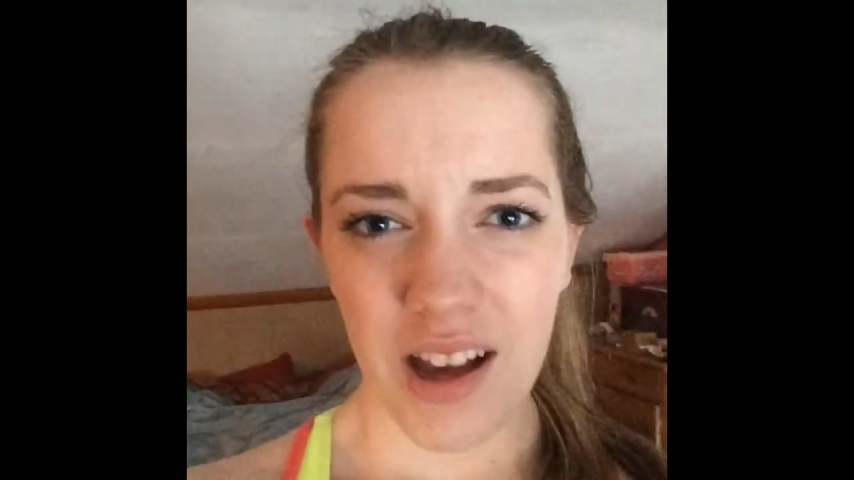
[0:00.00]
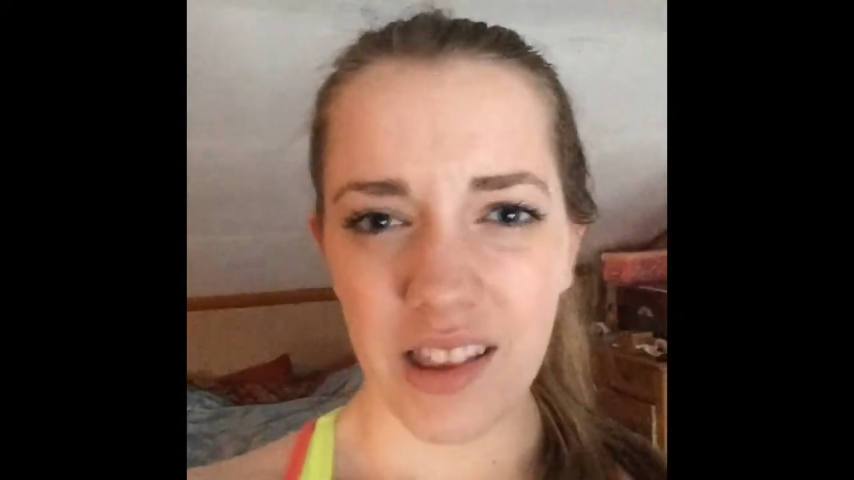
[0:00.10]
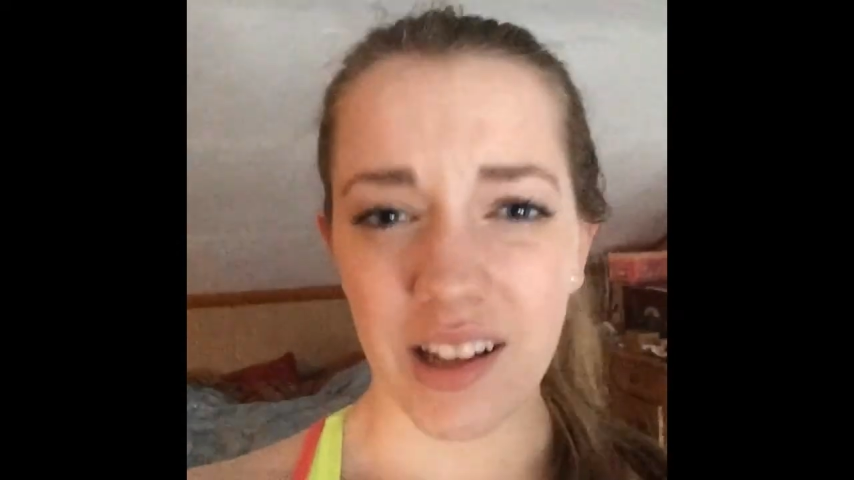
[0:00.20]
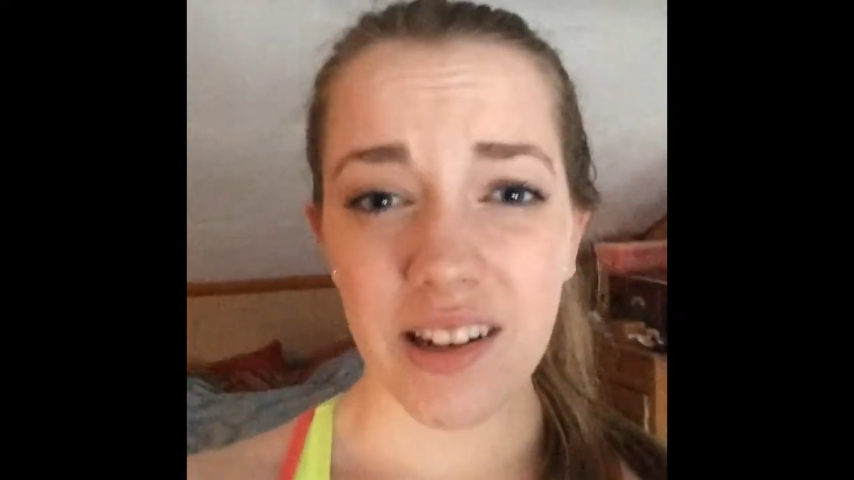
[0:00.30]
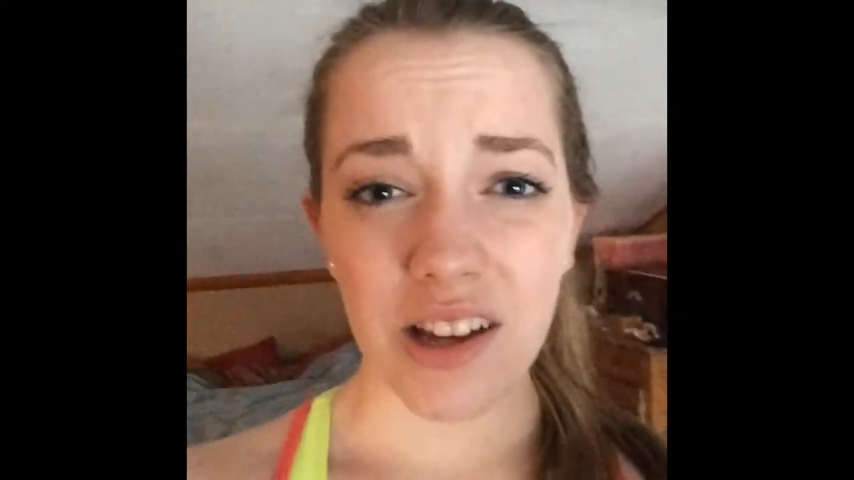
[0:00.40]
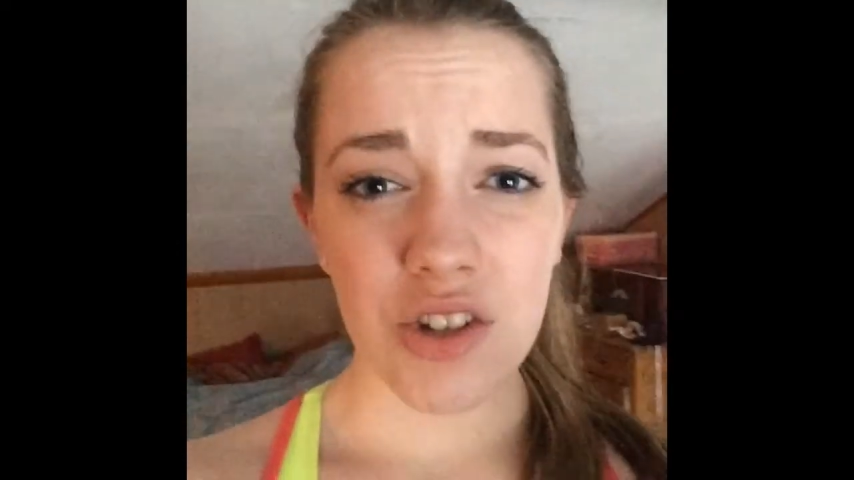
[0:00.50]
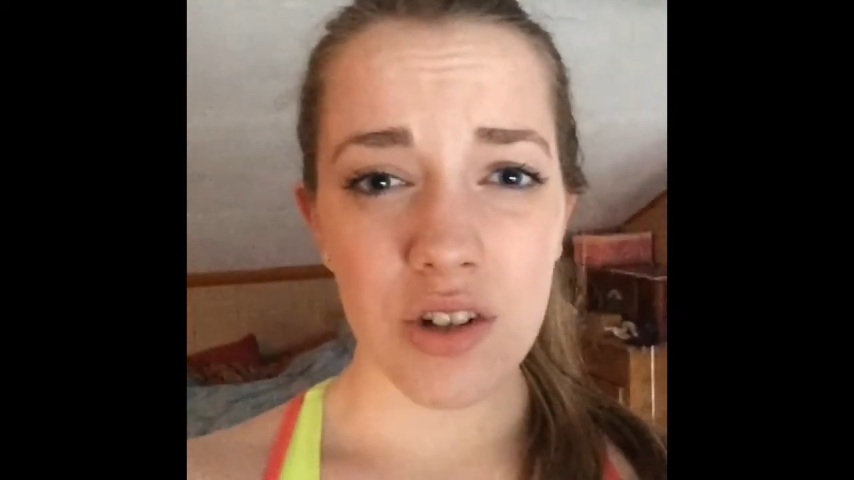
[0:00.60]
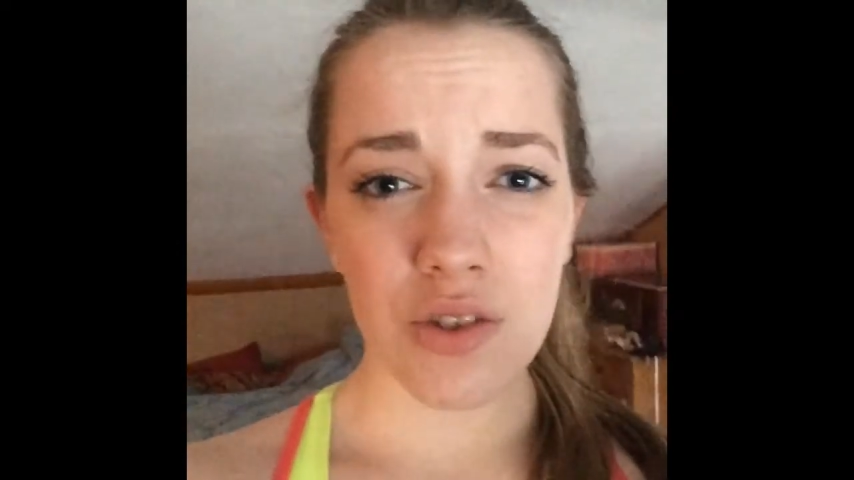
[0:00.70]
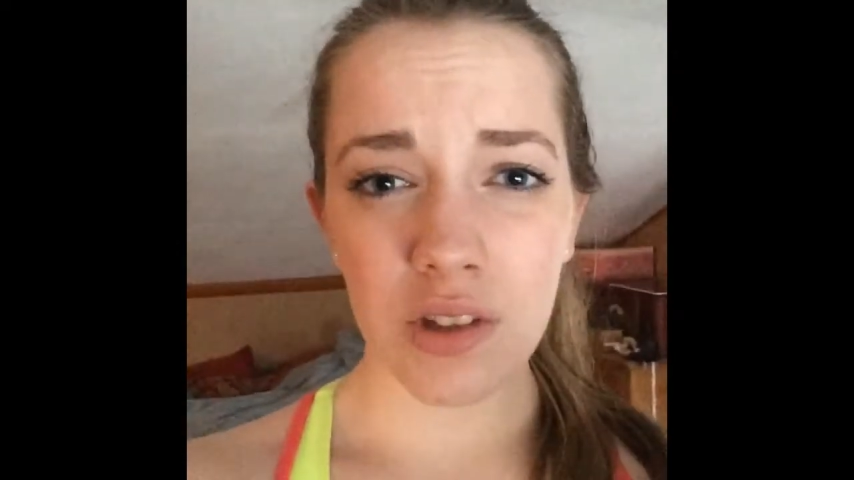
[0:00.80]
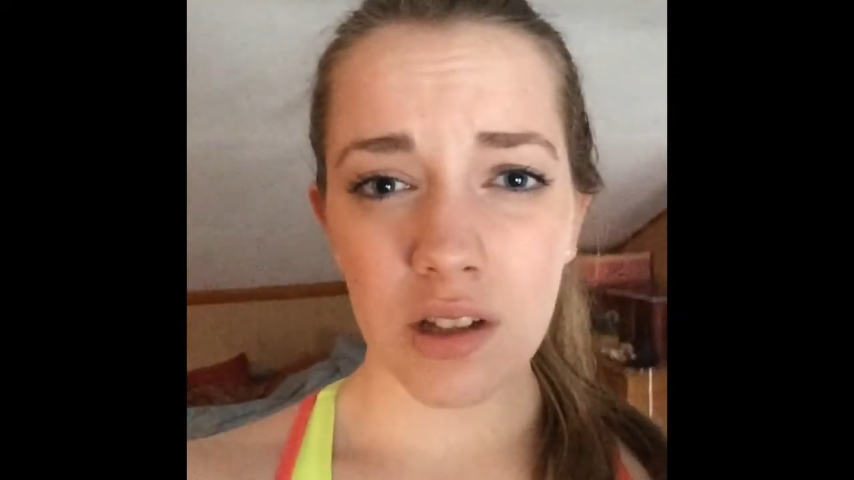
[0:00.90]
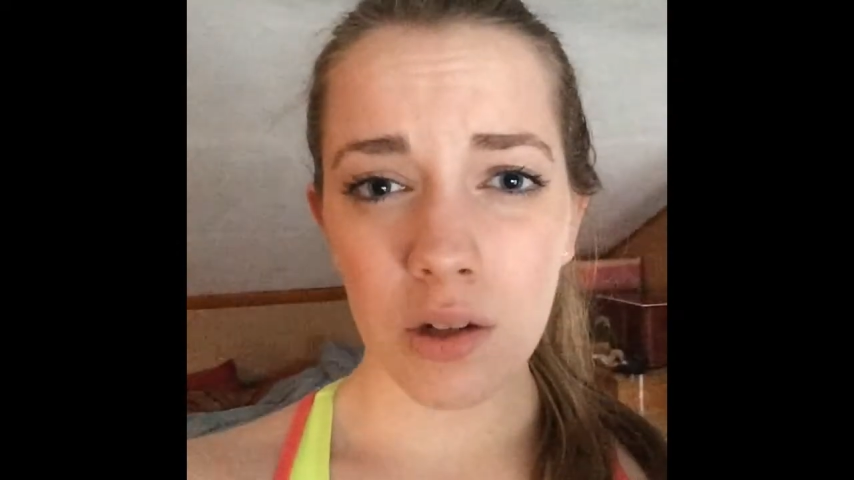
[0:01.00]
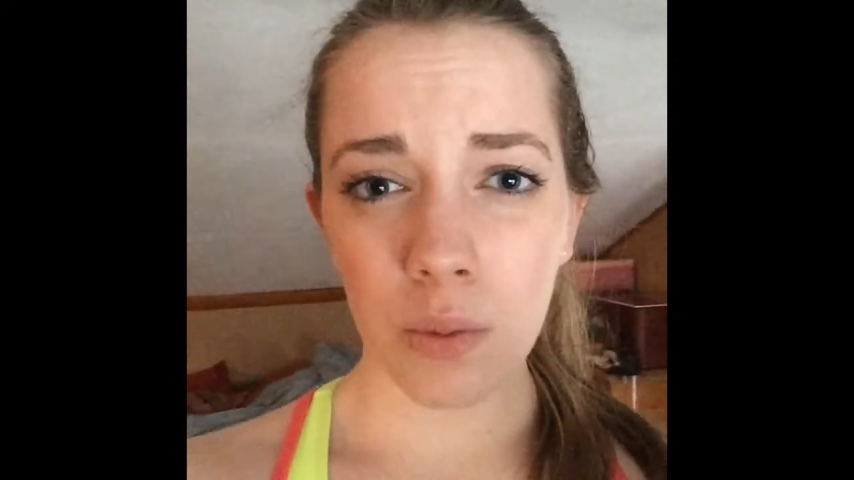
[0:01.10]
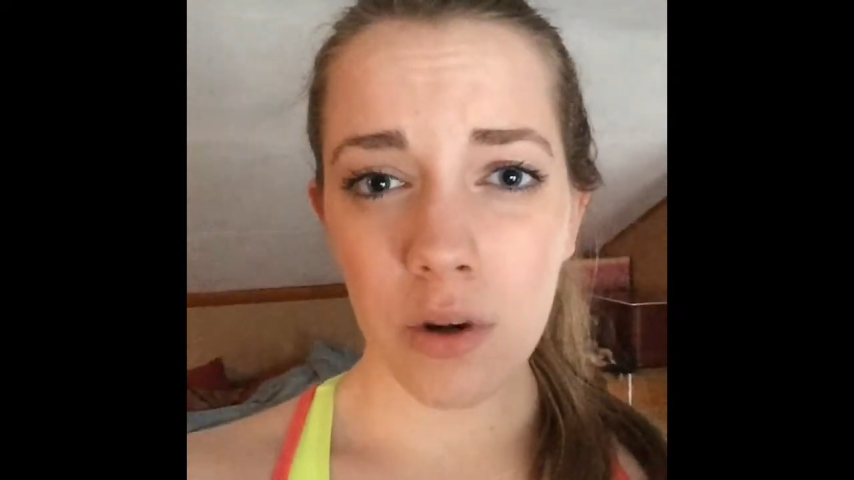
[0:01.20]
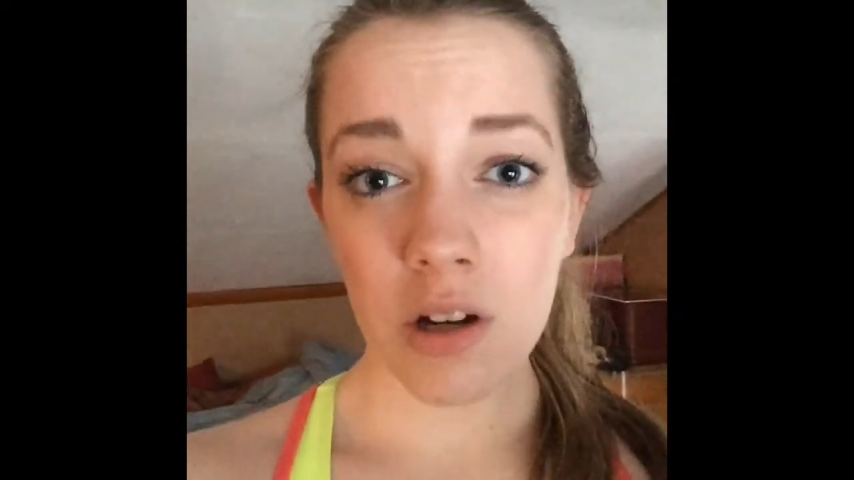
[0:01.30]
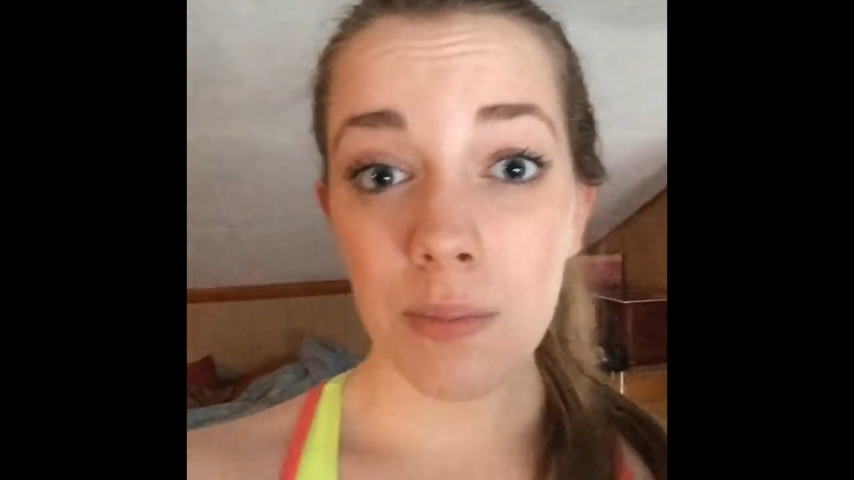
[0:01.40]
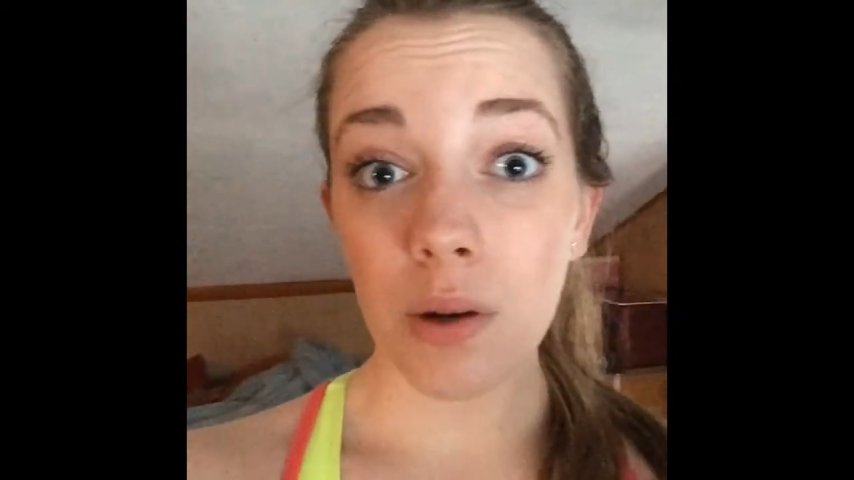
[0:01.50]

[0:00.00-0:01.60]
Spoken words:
the connection is really gonna work,